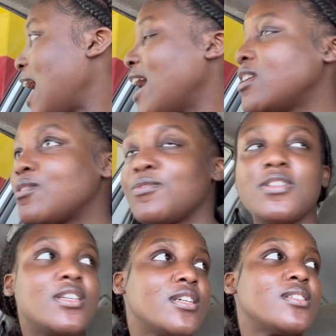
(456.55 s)
I had a
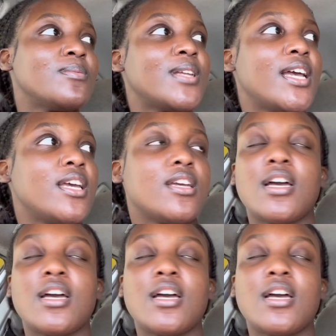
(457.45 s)
feeling because I'm like,